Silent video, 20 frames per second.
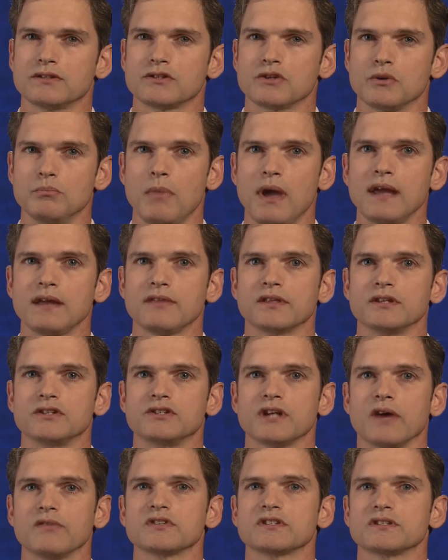to make the
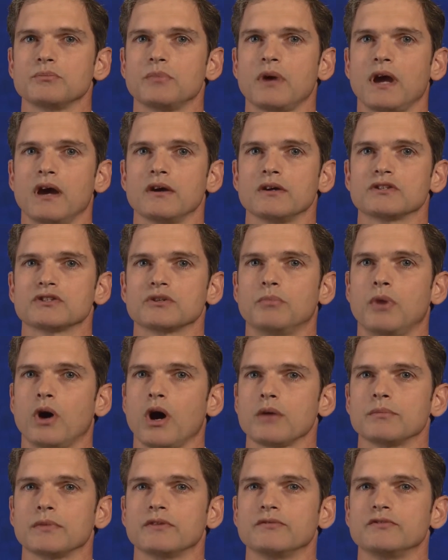Jefferson Parish
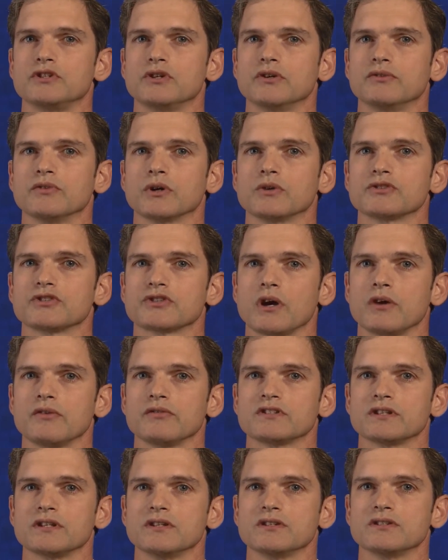Department of Juvenile
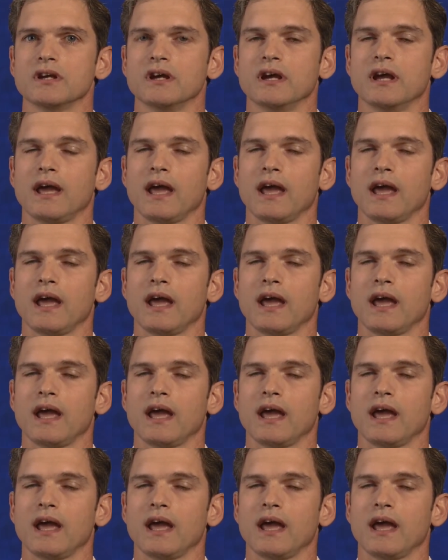Services